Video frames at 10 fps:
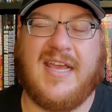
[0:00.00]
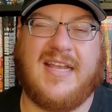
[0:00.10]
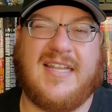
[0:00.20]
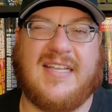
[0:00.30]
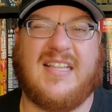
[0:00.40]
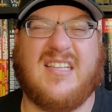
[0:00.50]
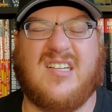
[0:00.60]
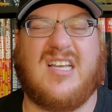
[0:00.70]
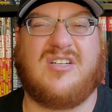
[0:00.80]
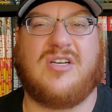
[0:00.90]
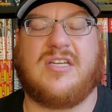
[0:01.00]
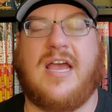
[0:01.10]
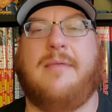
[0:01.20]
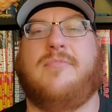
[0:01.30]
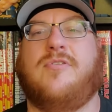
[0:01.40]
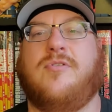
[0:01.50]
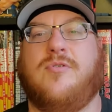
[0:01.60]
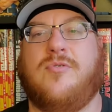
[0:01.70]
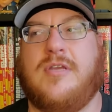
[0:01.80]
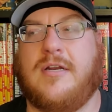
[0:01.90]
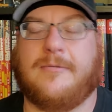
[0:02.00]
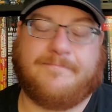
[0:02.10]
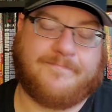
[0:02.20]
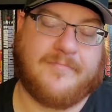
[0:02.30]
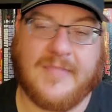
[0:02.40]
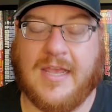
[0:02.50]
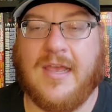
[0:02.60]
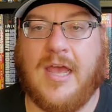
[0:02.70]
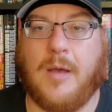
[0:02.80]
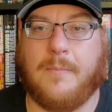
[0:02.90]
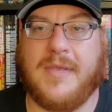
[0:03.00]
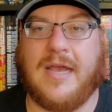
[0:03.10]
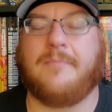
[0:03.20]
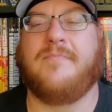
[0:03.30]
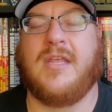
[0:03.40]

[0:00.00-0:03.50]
and take the little extra time to, you know, help me out.